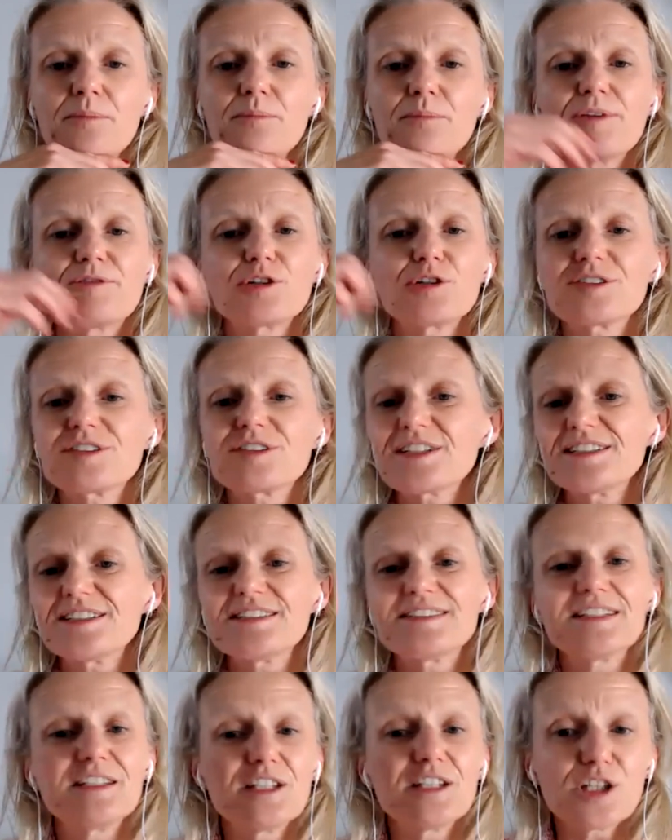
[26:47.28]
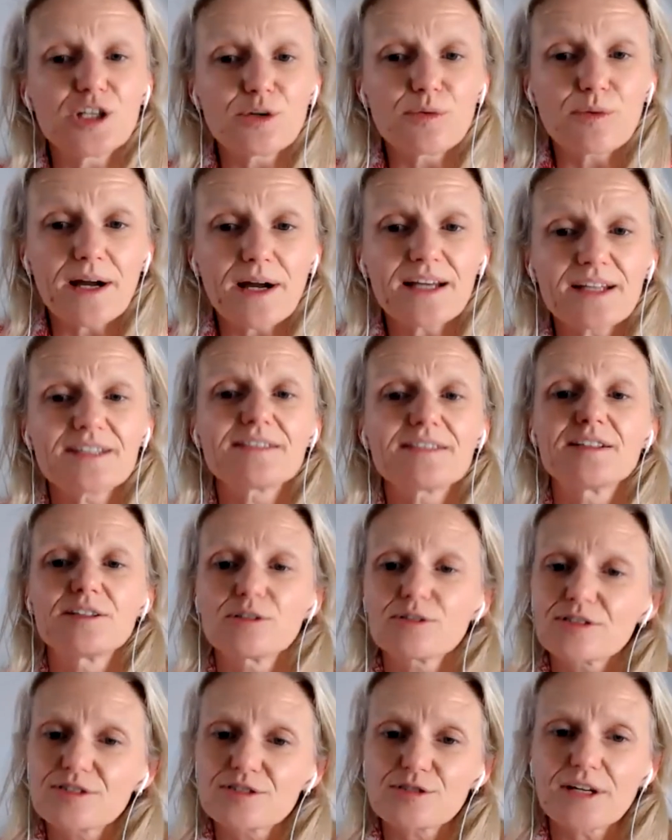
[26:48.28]
We've got studies in the US and
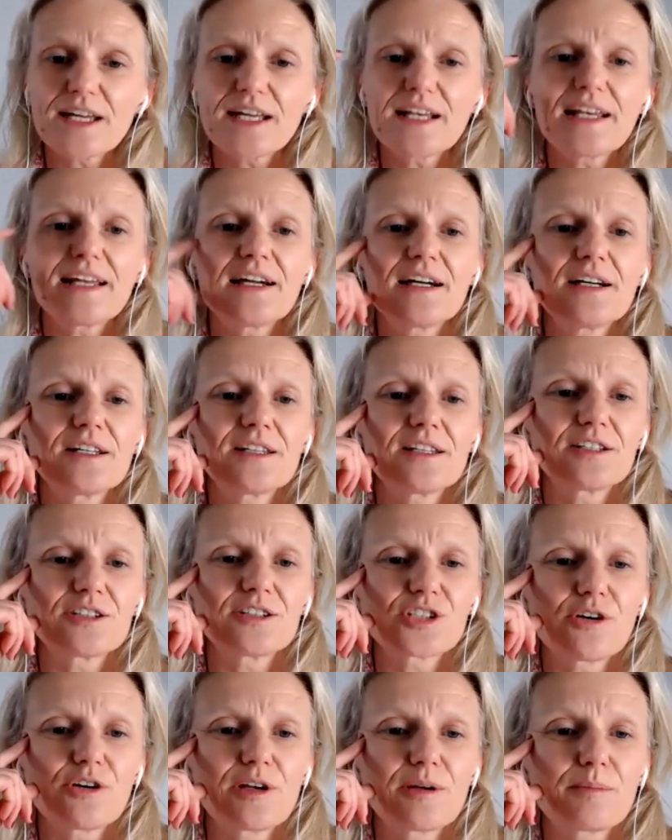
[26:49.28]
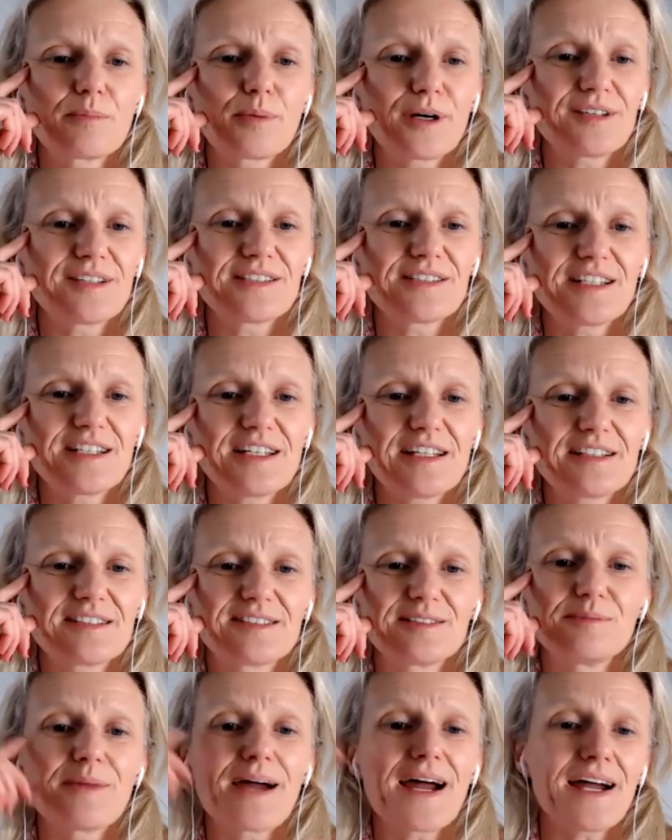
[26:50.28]
Australia that showing presenteeism